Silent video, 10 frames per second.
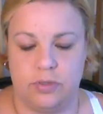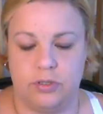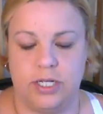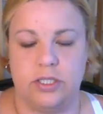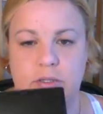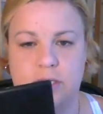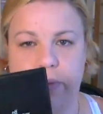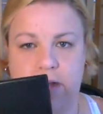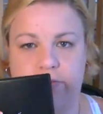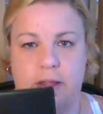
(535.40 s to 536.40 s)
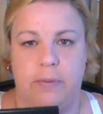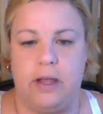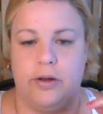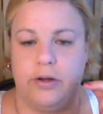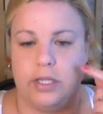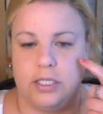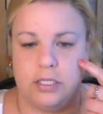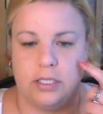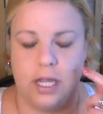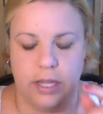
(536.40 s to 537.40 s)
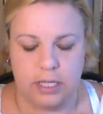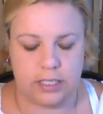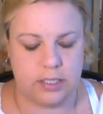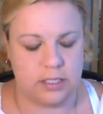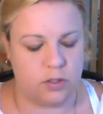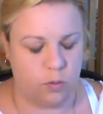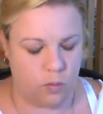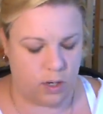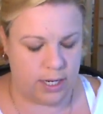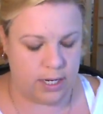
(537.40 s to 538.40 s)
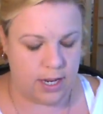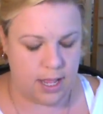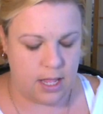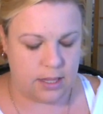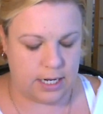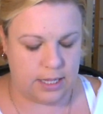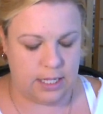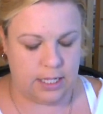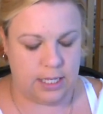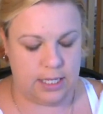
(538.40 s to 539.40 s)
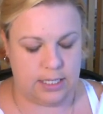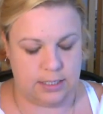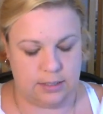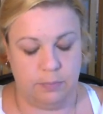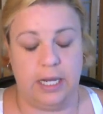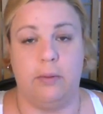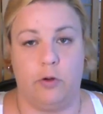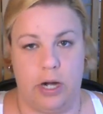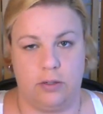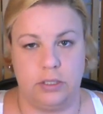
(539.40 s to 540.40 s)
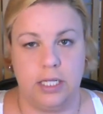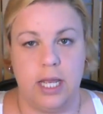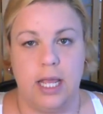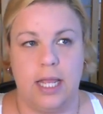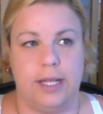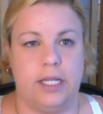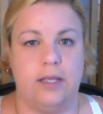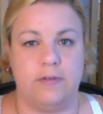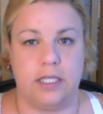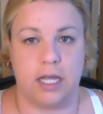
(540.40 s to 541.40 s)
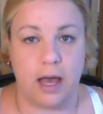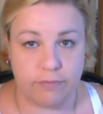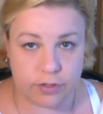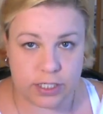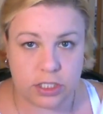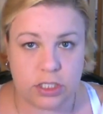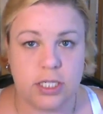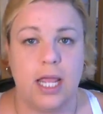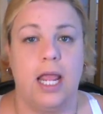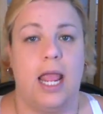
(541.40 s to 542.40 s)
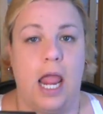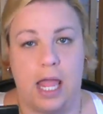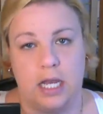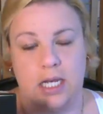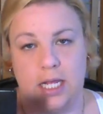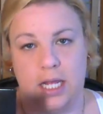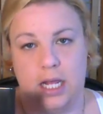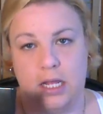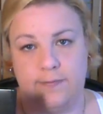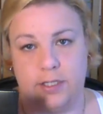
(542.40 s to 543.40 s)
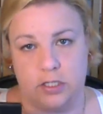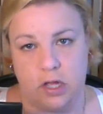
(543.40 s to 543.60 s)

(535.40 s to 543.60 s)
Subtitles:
Translucent mattifying powder. This is the one that I think is medium ground. It gives the coverage and it gives the